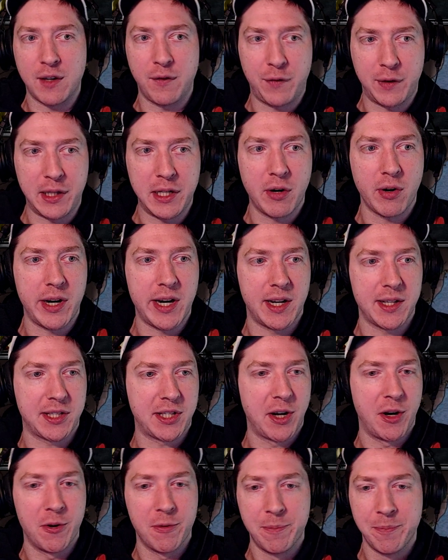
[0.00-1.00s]
Valyria.
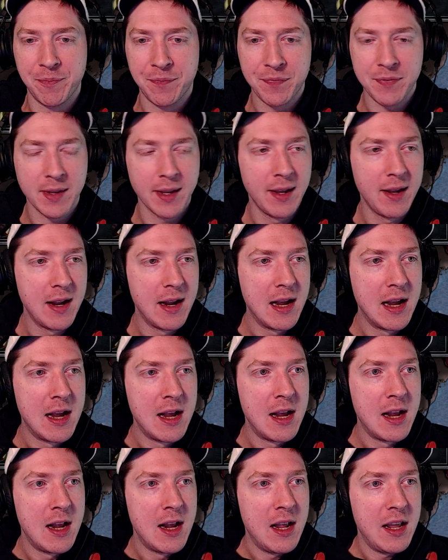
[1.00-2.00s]
So,
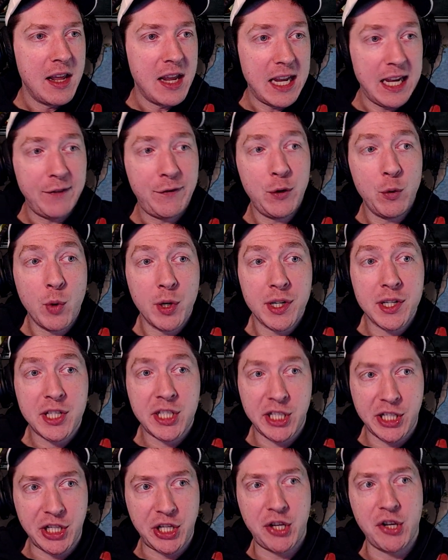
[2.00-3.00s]
if you want to
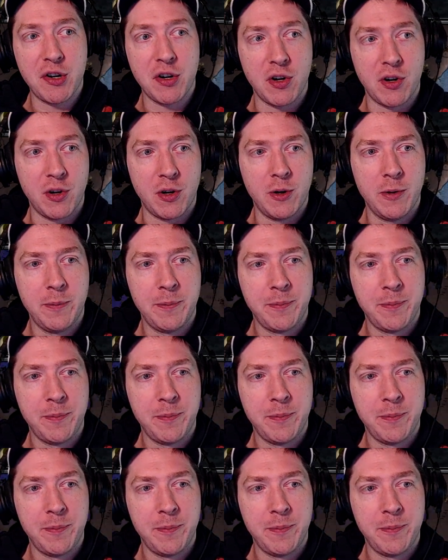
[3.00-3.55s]
secure